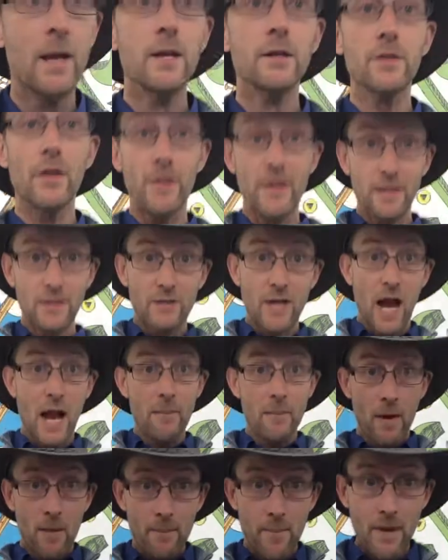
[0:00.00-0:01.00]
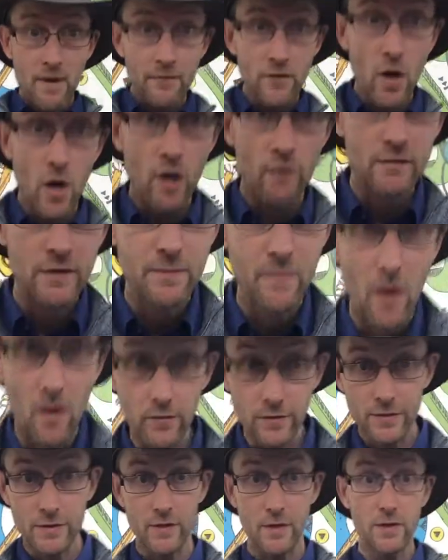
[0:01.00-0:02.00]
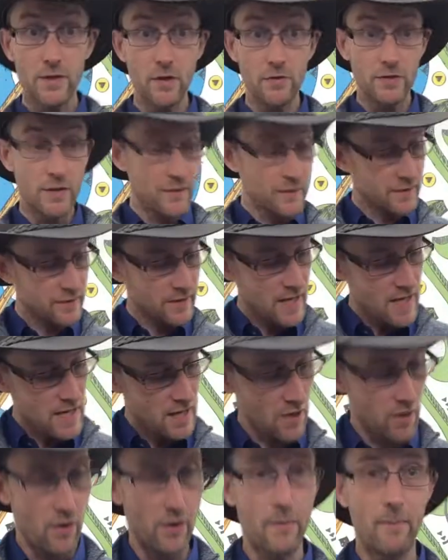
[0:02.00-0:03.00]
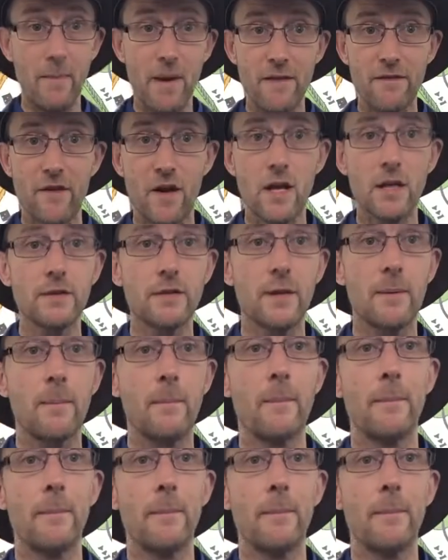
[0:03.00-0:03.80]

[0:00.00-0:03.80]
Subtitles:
So this time, bit of call and response using the C chord. Me first.